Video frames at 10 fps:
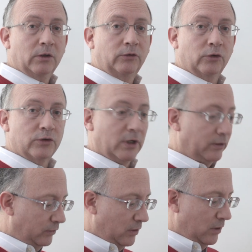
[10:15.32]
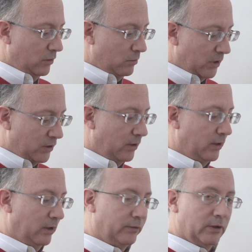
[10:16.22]
such as the
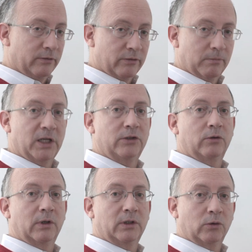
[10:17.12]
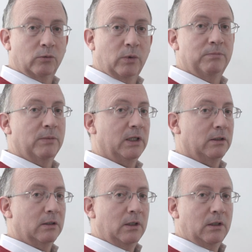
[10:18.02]
materials and information and the
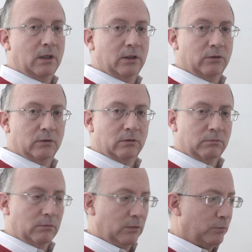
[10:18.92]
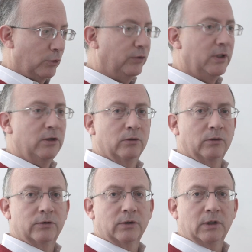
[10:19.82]
equipment and the
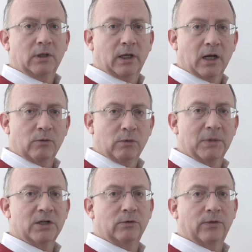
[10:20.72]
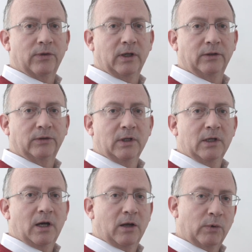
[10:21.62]
procedures and how we measure things
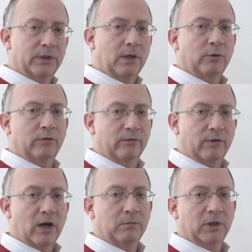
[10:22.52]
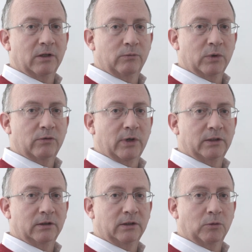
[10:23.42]
and what type of environment have we
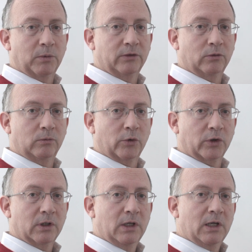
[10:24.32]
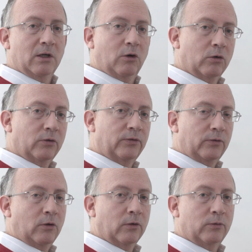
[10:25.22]
created in the place of work, all
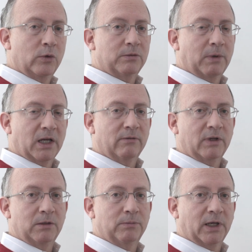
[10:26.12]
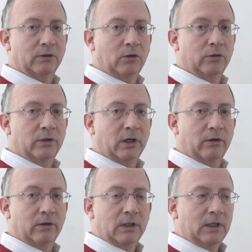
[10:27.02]
of which may have an impact on
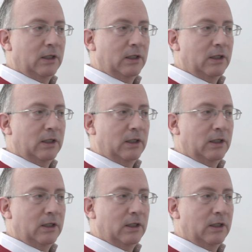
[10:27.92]
our